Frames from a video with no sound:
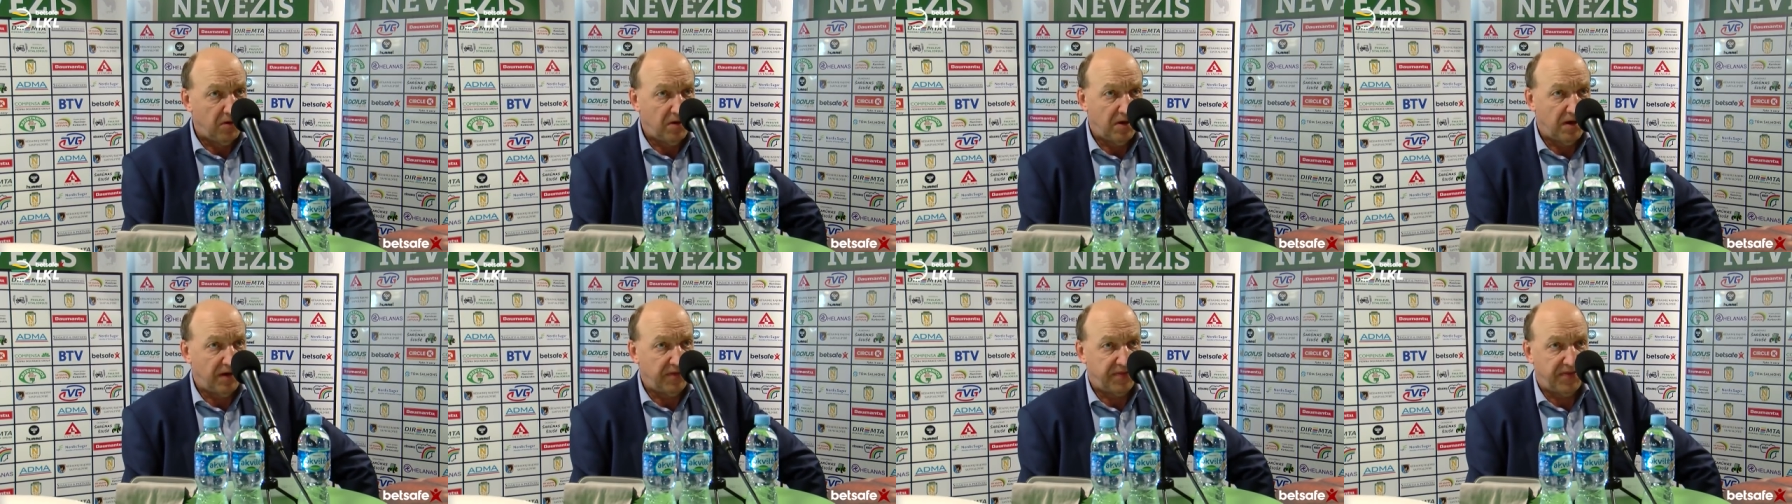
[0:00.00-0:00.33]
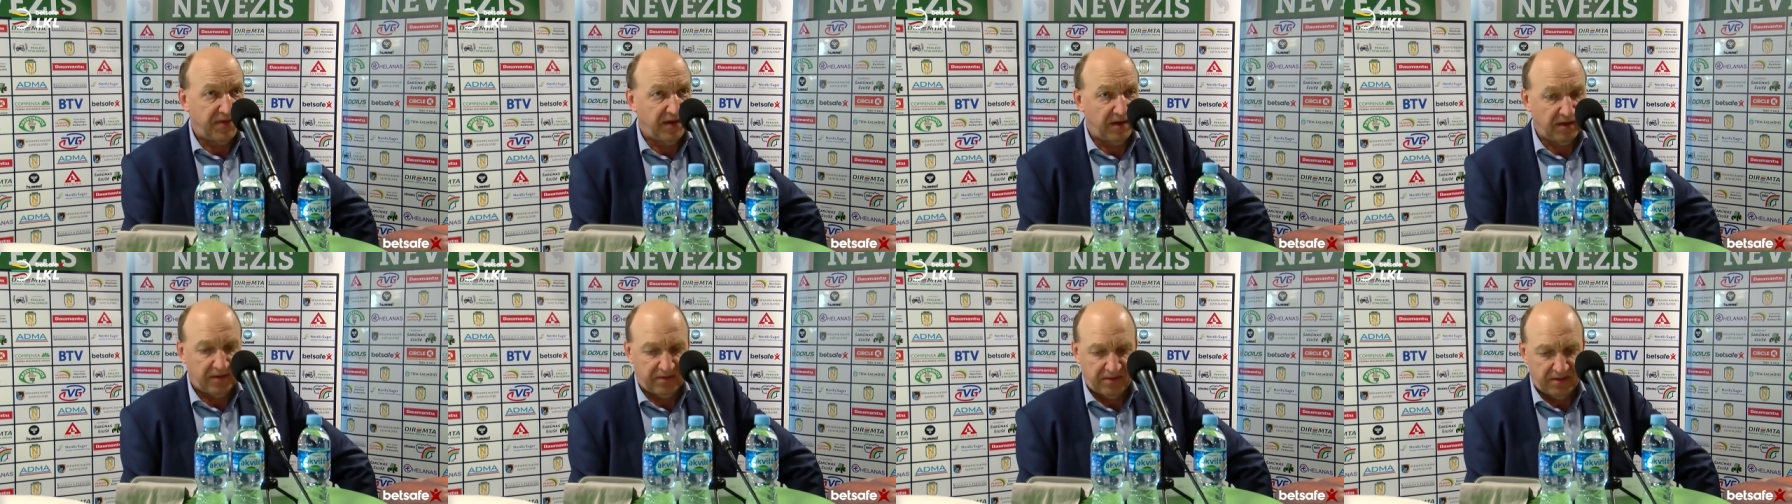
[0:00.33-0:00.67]
I
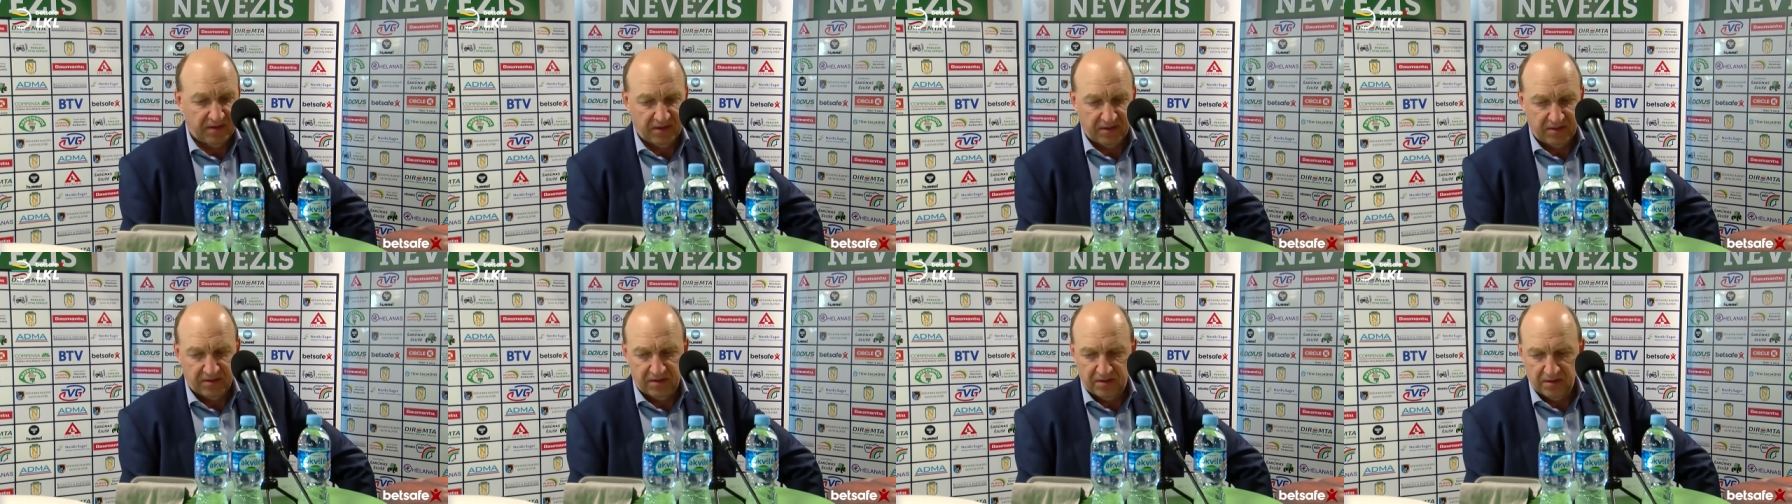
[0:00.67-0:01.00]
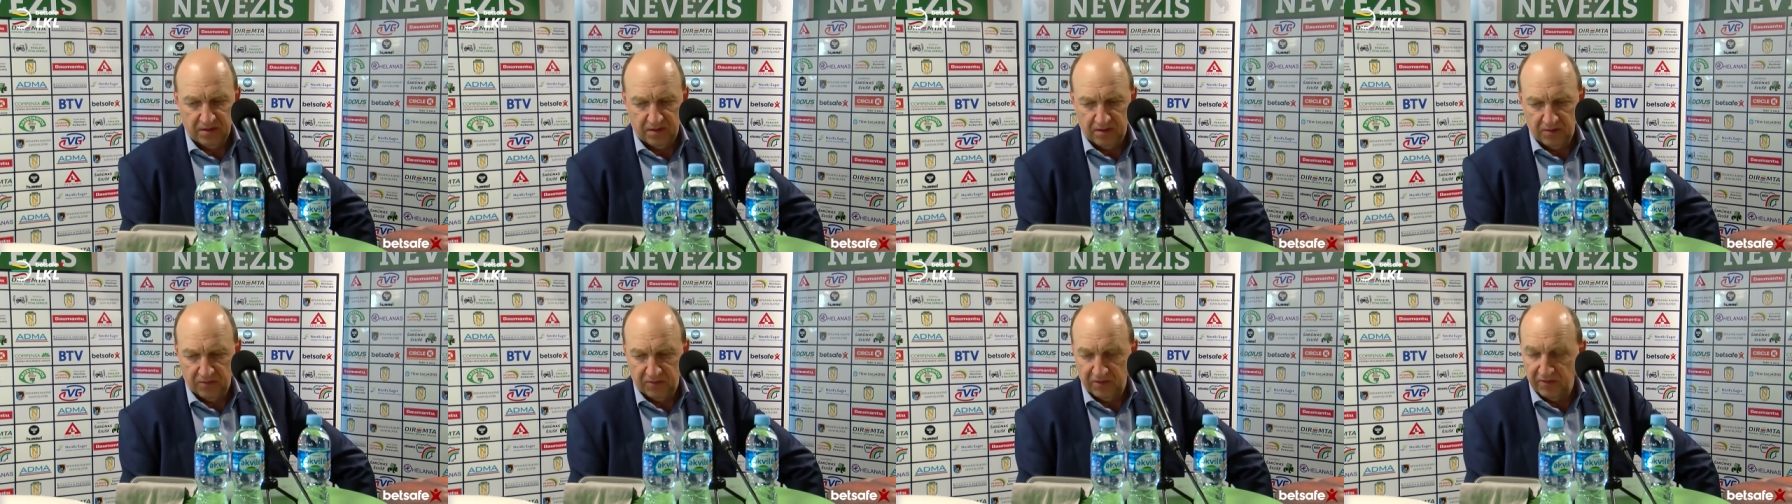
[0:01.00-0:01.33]
think that
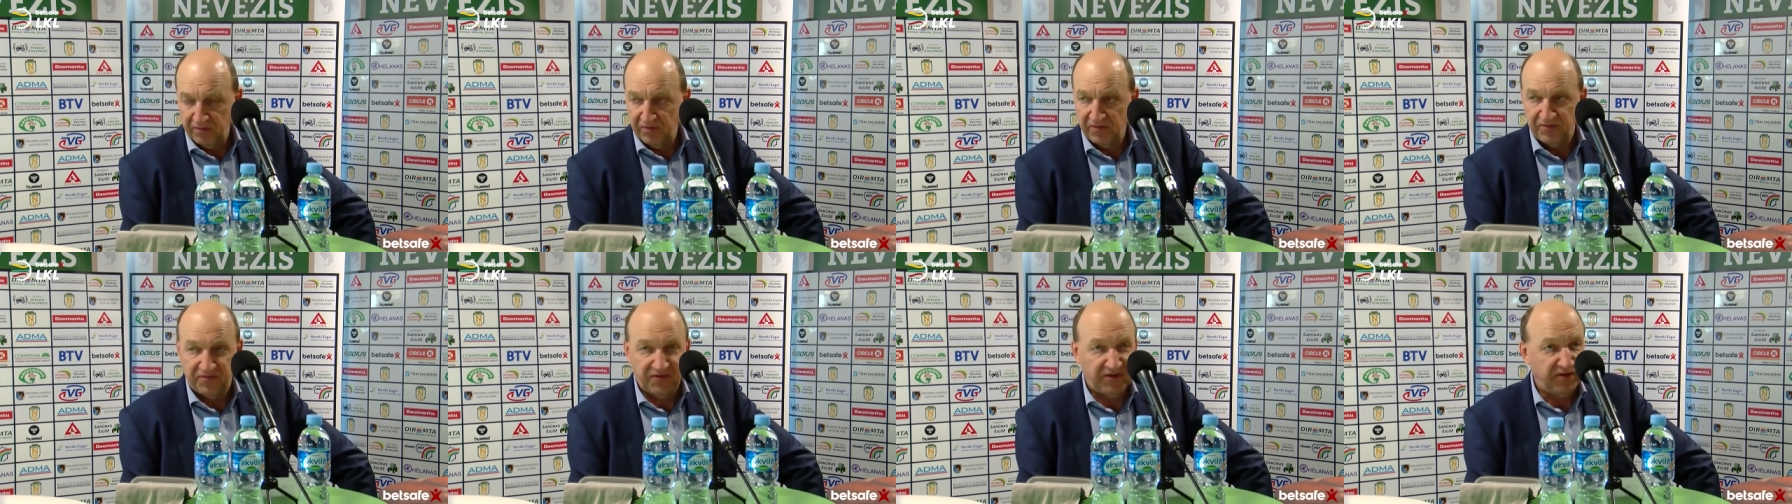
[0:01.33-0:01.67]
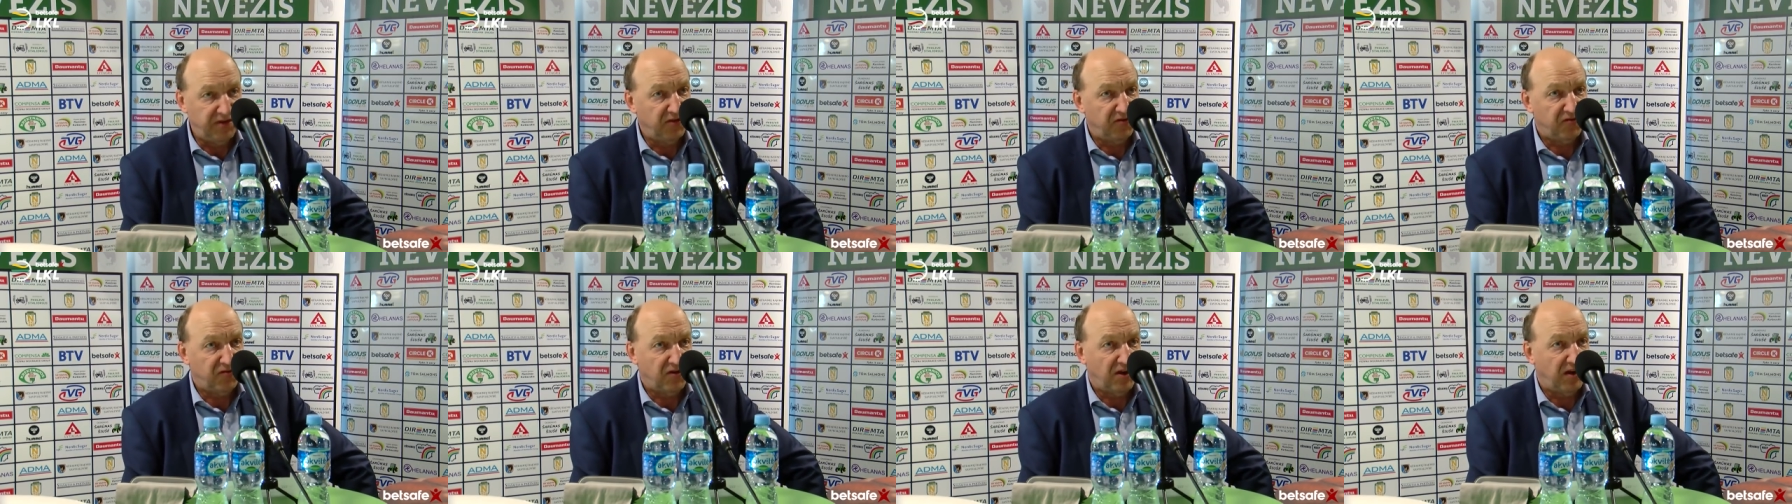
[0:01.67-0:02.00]
uh, we will
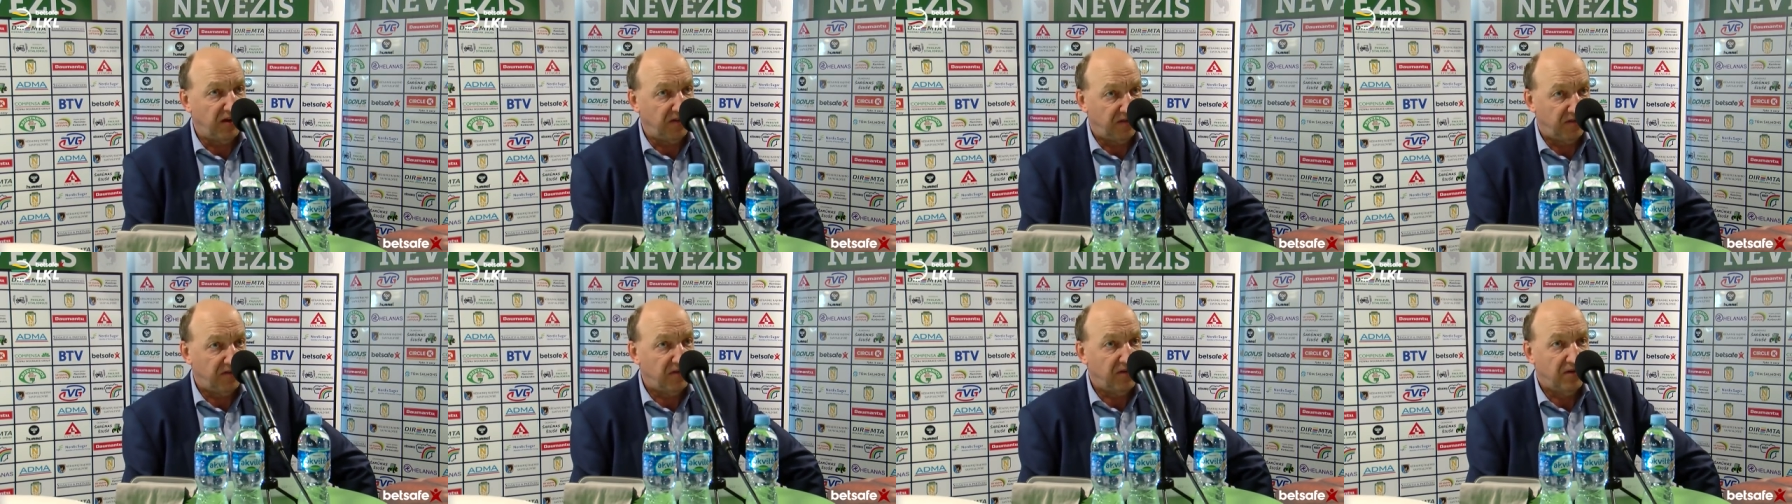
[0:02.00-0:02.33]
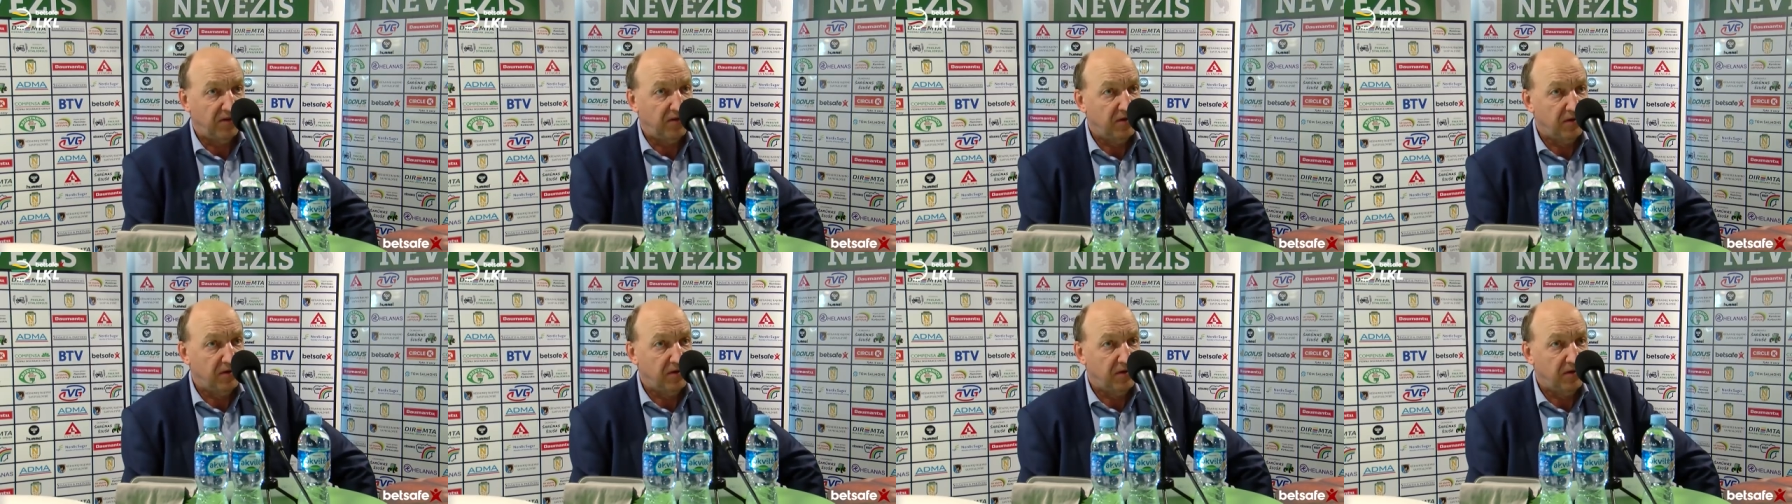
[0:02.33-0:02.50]
finish eighth.